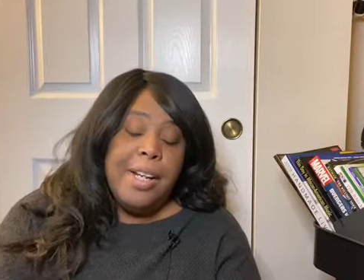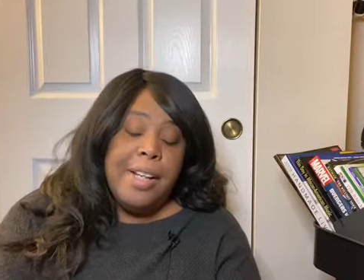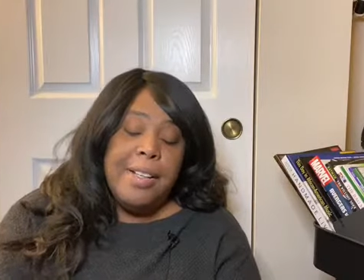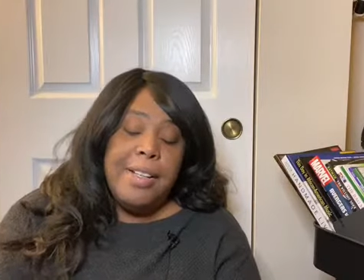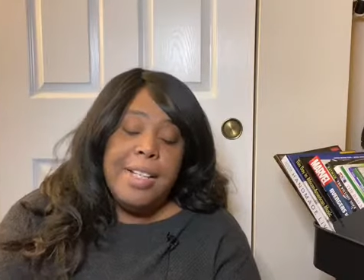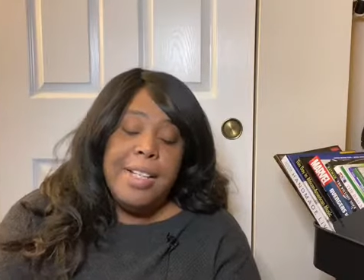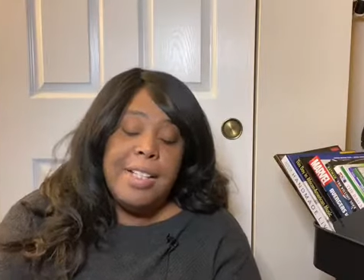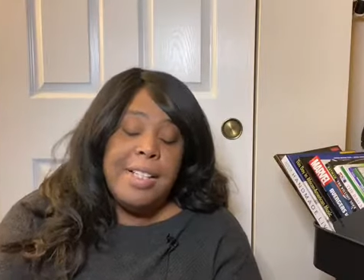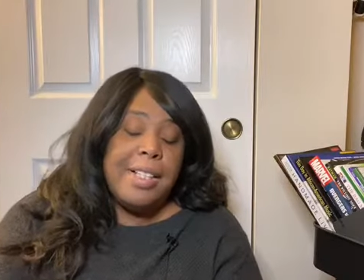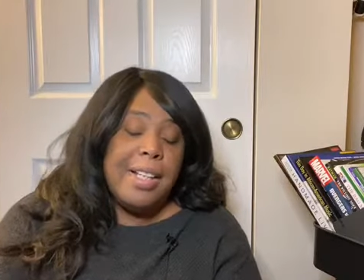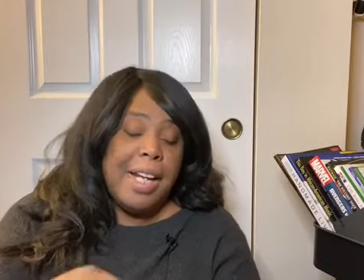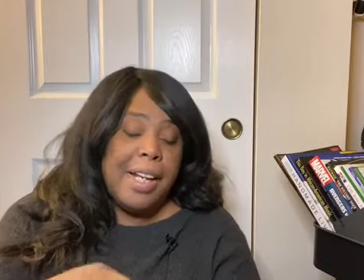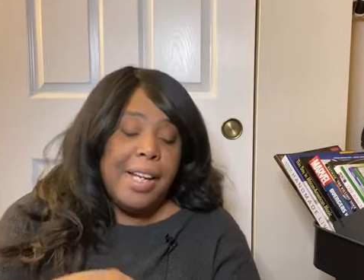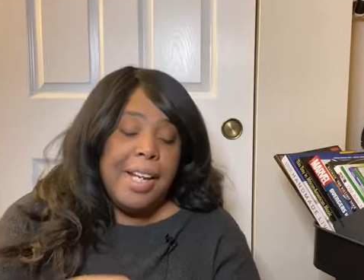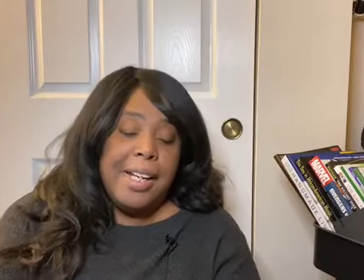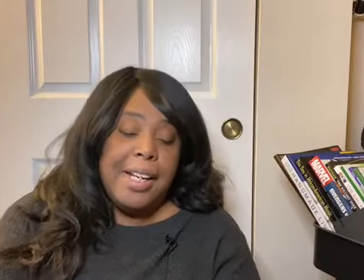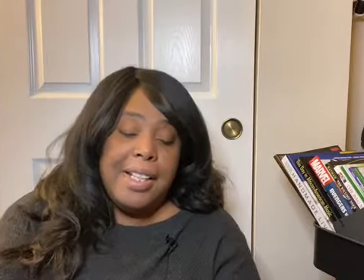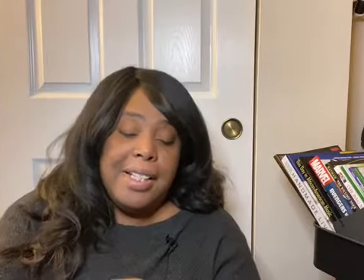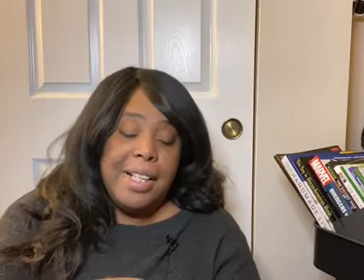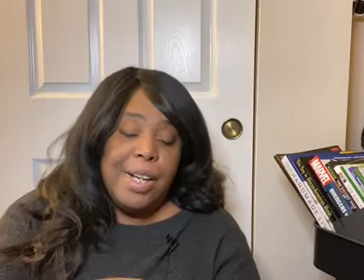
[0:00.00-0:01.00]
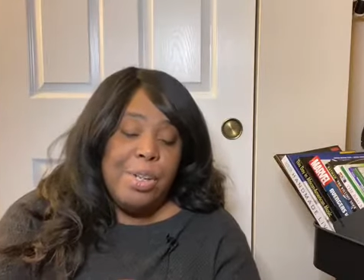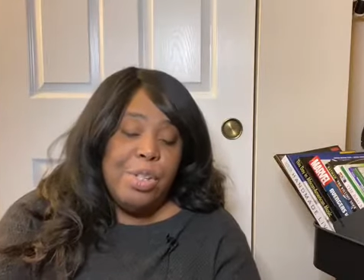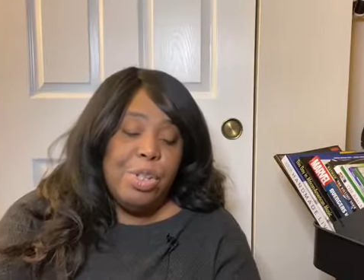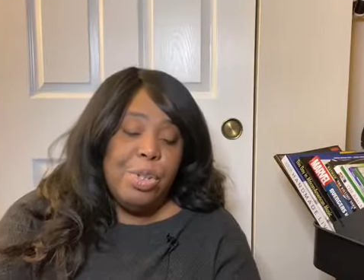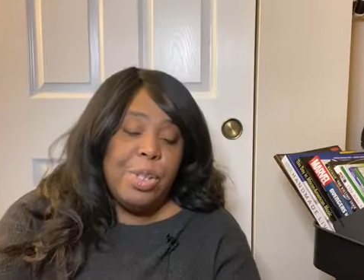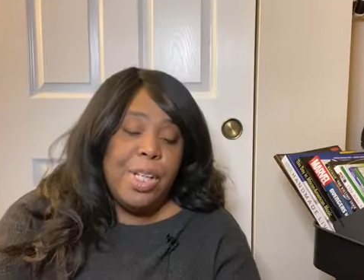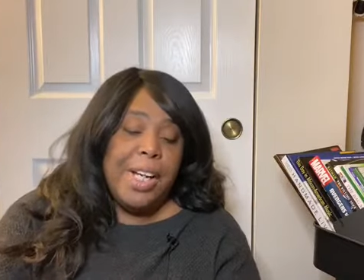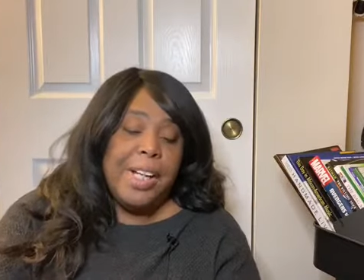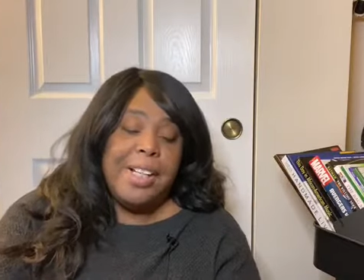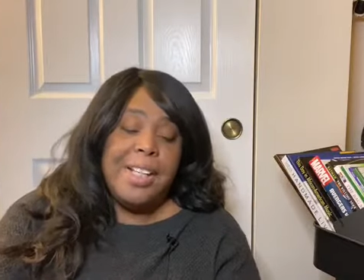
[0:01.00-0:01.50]
this again it tells you
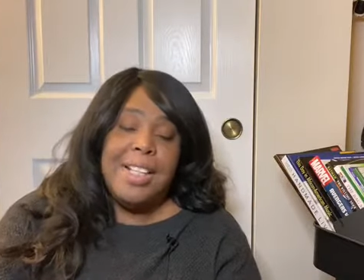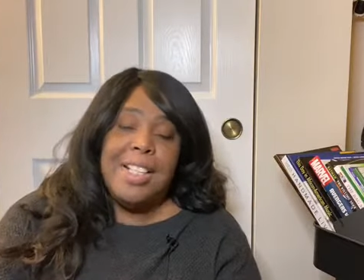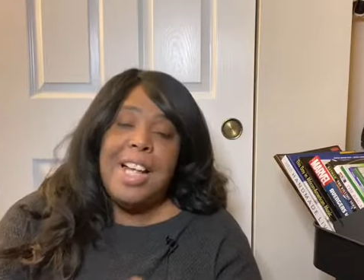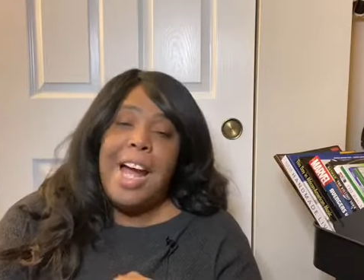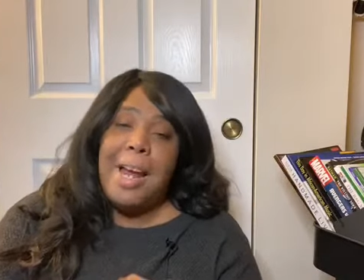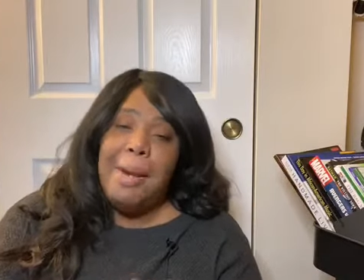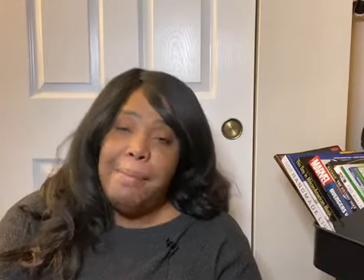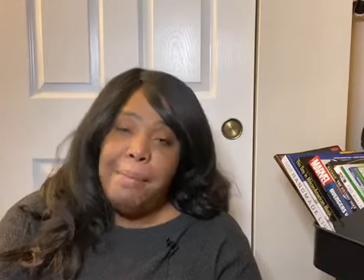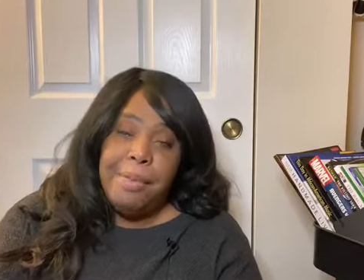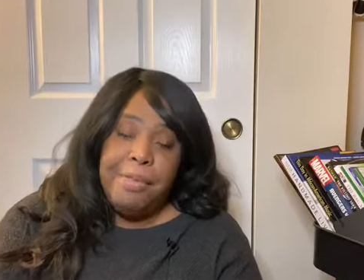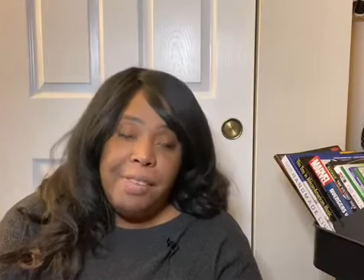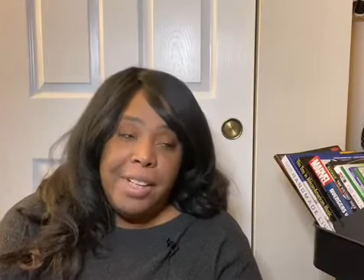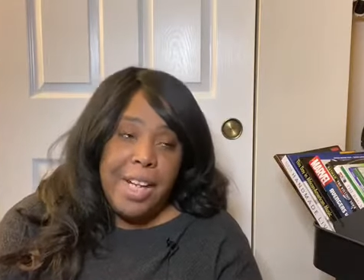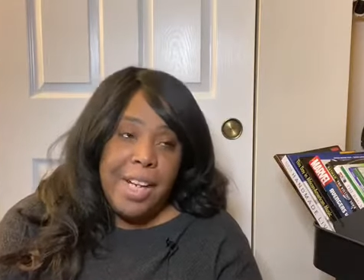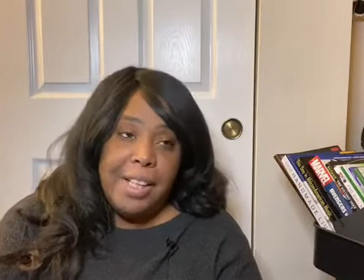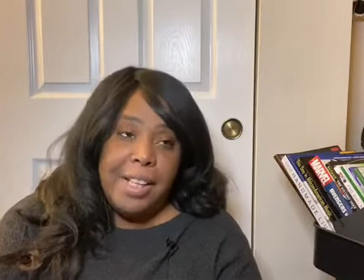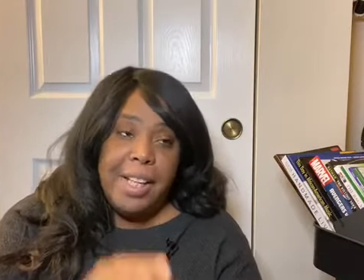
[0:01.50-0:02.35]
like the type of date,